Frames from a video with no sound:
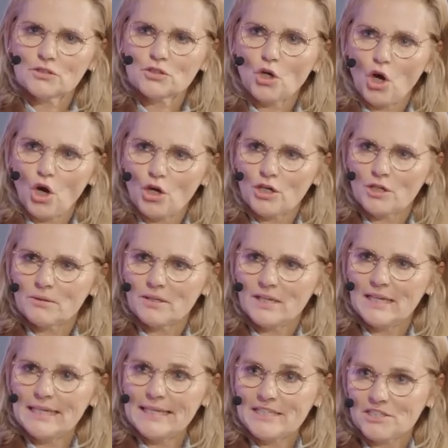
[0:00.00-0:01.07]
Talk
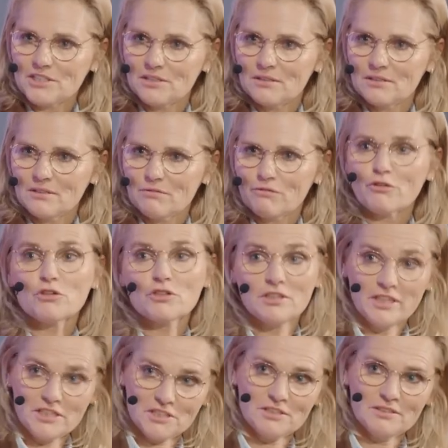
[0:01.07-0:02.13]
and listen. First
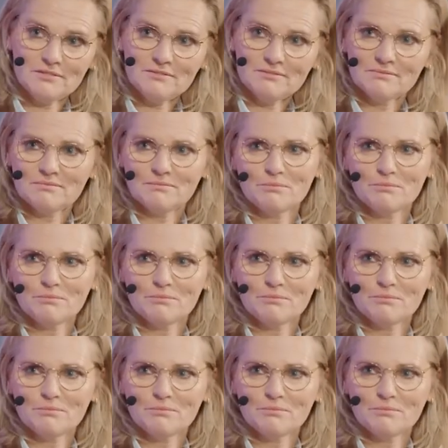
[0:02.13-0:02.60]
listen,